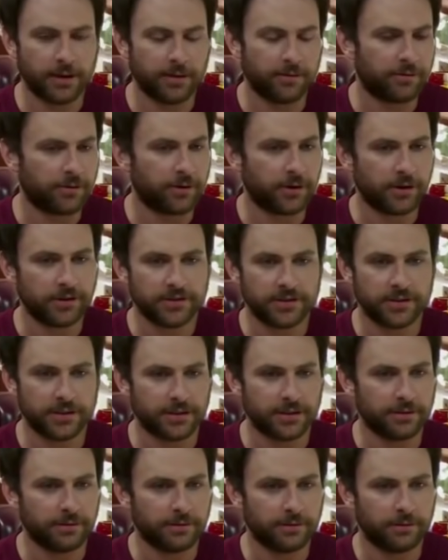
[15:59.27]
eat it first,
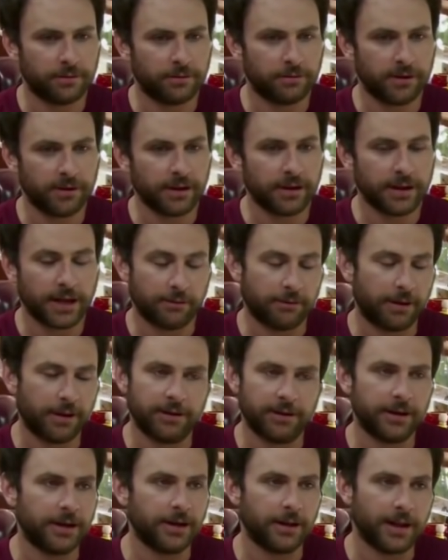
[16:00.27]
and frankly, I'd
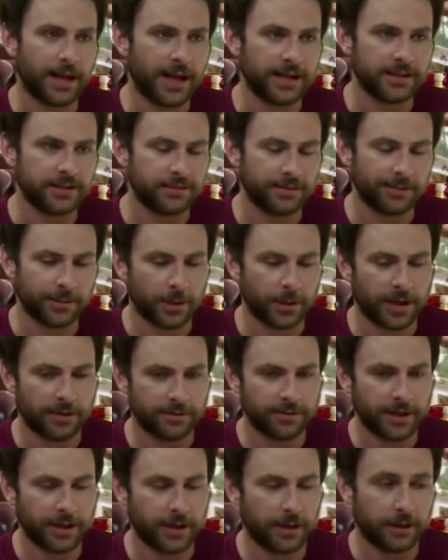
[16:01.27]
rather eat it last if I'm going to have to